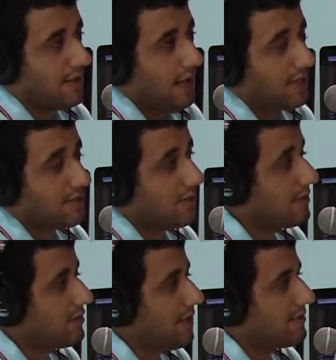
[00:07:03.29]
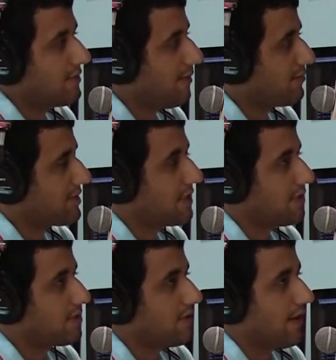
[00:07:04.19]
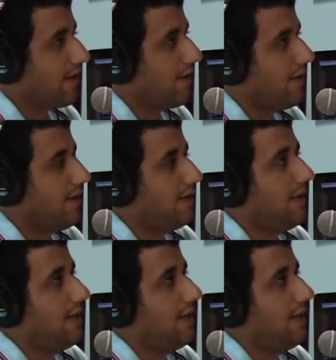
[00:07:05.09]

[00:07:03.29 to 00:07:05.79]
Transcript: I'm still starting on it.